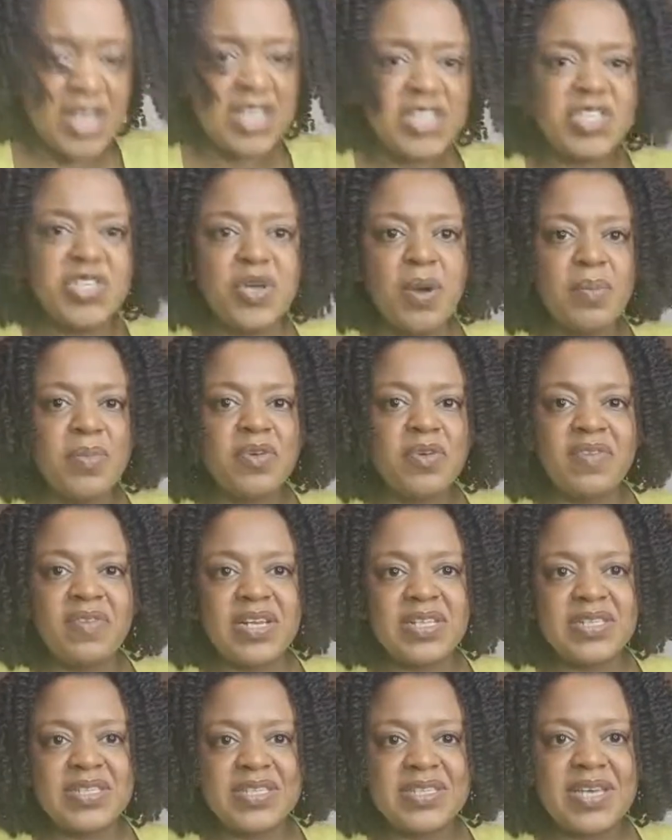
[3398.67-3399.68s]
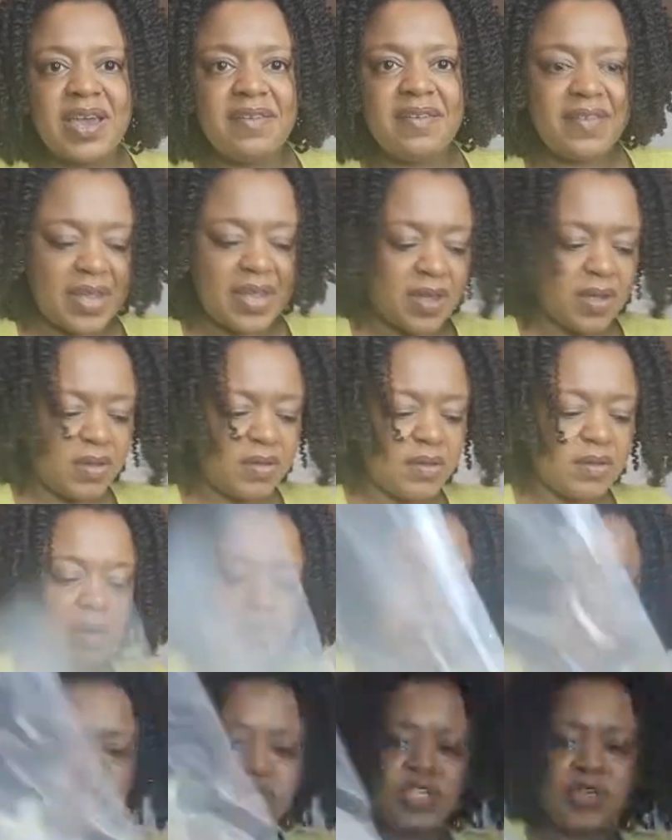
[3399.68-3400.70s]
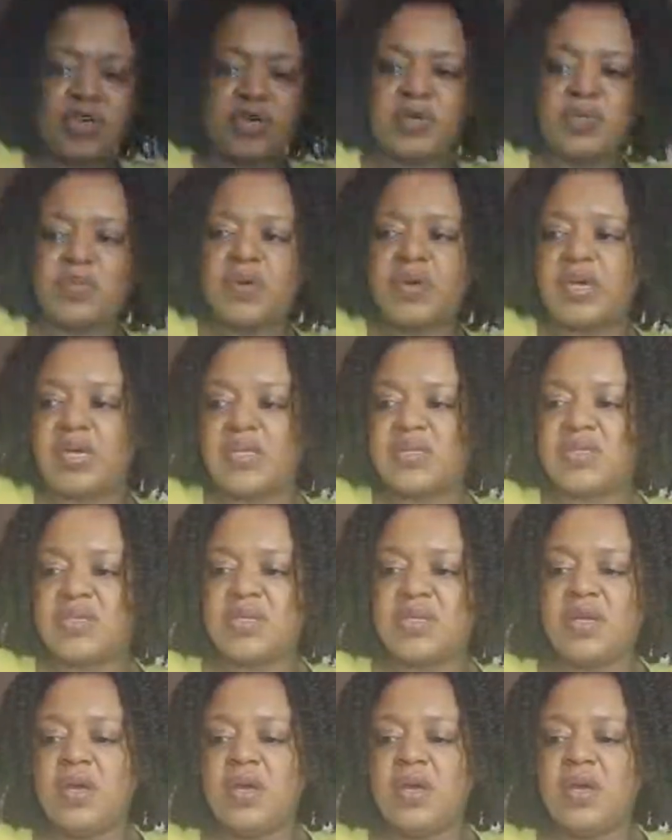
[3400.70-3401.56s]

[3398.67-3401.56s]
You know, I'm not ready to tear it yet. I'll just show you what it is.